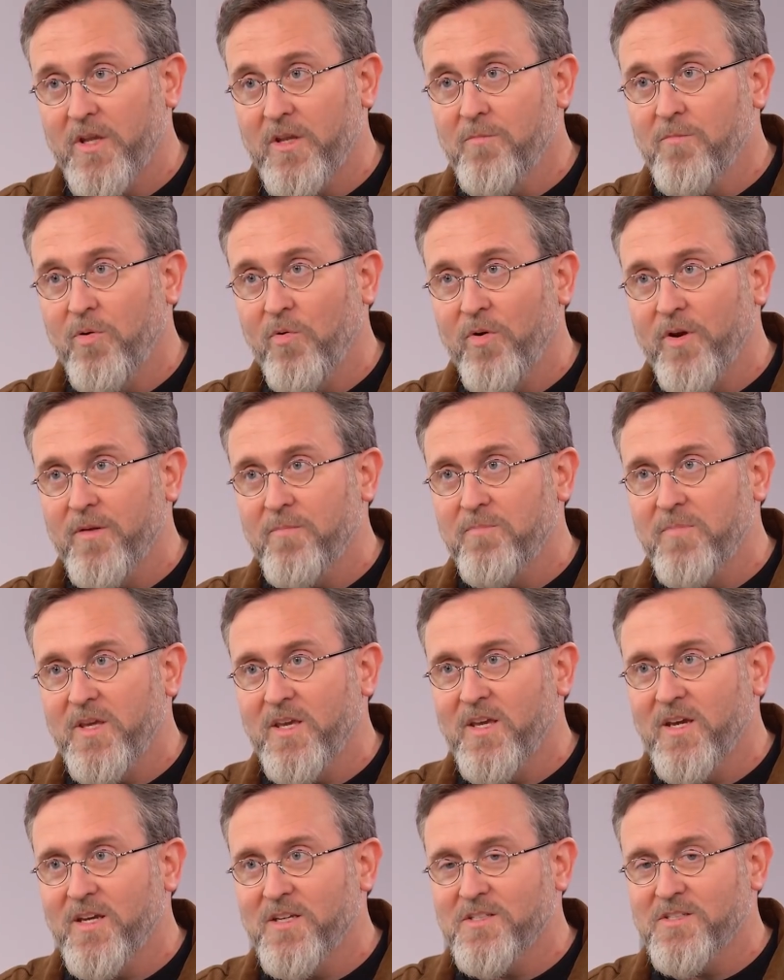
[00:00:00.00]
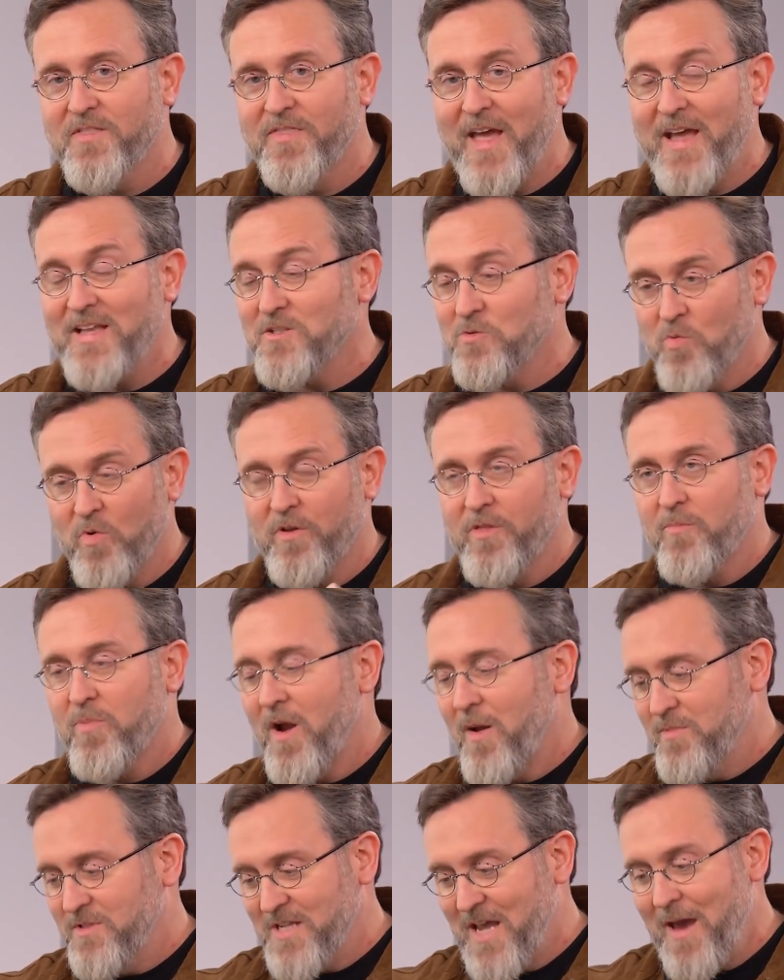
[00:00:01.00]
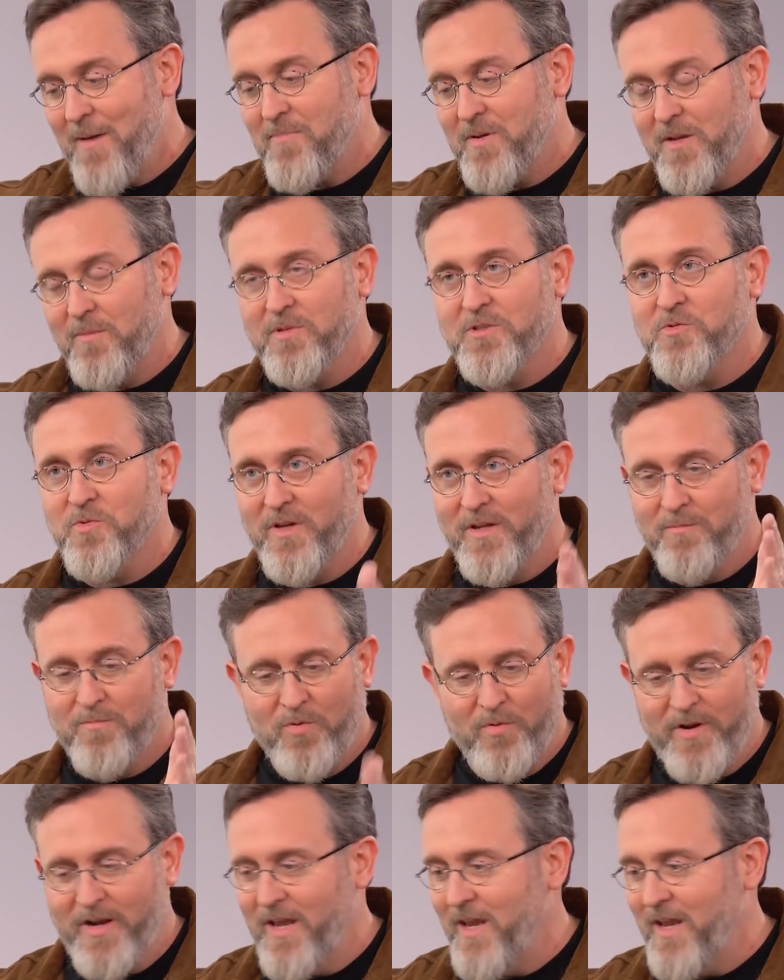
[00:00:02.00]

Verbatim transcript: endpoint because that's where the problem is happening between point